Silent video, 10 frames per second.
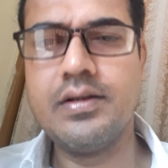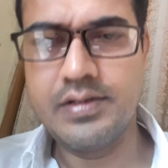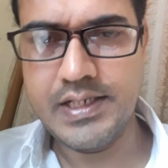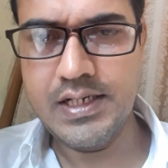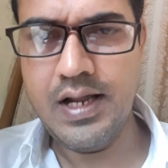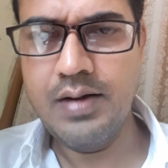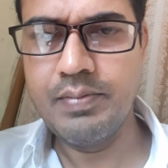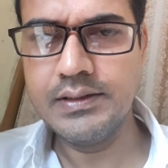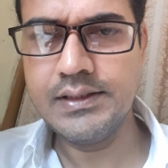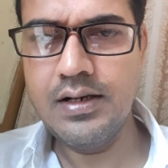din and
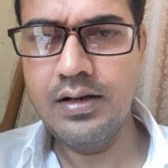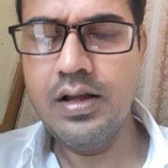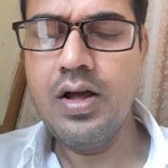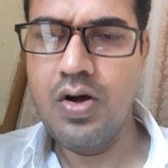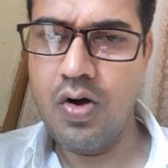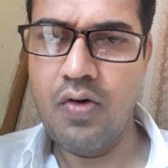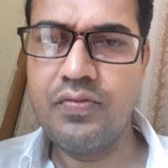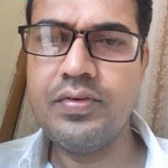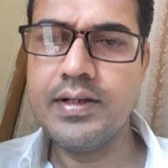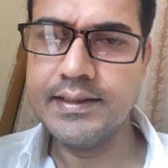bustle
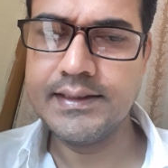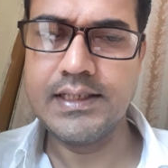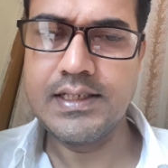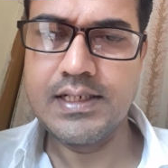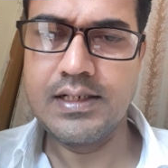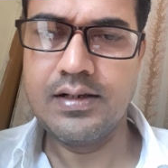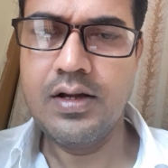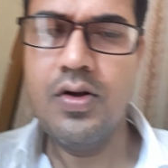of a city,